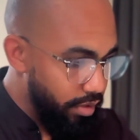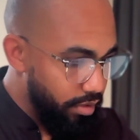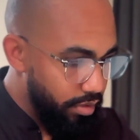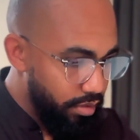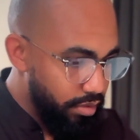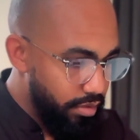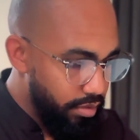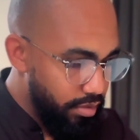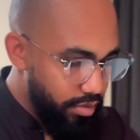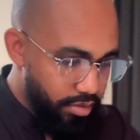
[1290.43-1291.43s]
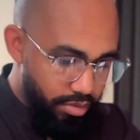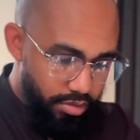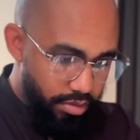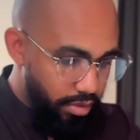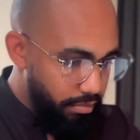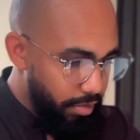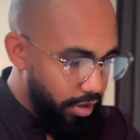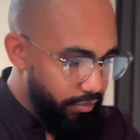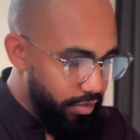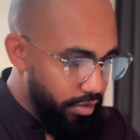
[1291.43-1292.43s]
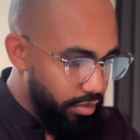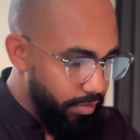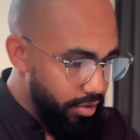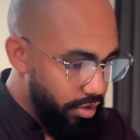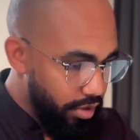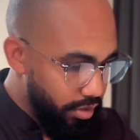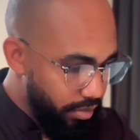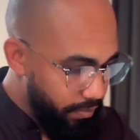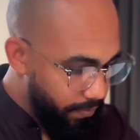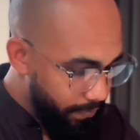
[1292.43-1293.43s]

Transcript: and make everything a little bit darker.